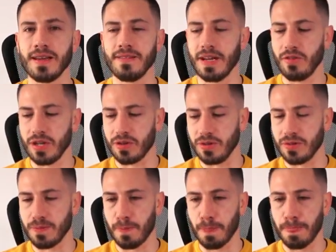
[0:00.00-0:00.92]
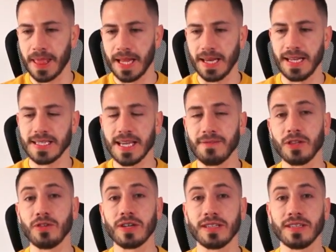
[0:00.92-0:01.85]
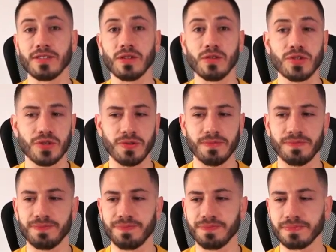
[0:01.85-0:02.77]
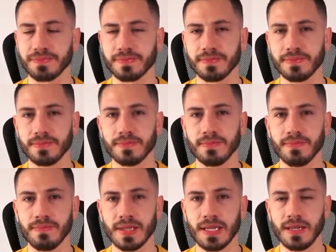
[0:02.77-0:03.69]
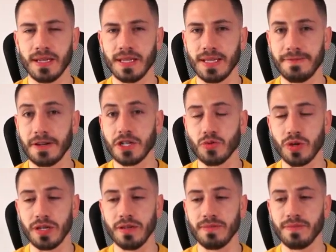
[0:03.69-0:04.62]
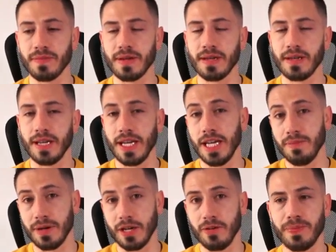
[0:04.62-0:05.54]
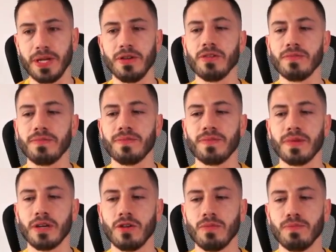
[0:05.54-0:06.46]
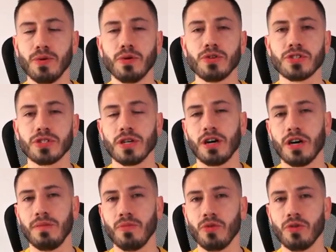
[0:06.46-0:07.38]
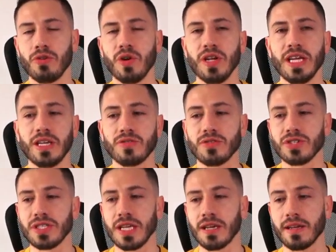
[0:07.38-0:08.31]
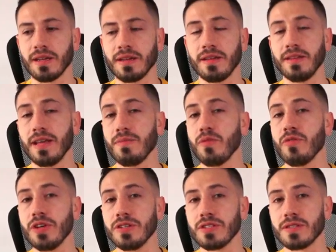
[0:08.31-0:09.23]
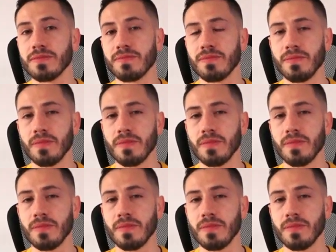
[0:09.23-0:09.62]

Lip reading: Very good. Let's have a look at the solution. The first one, in my opinion, books are more interesting than movies.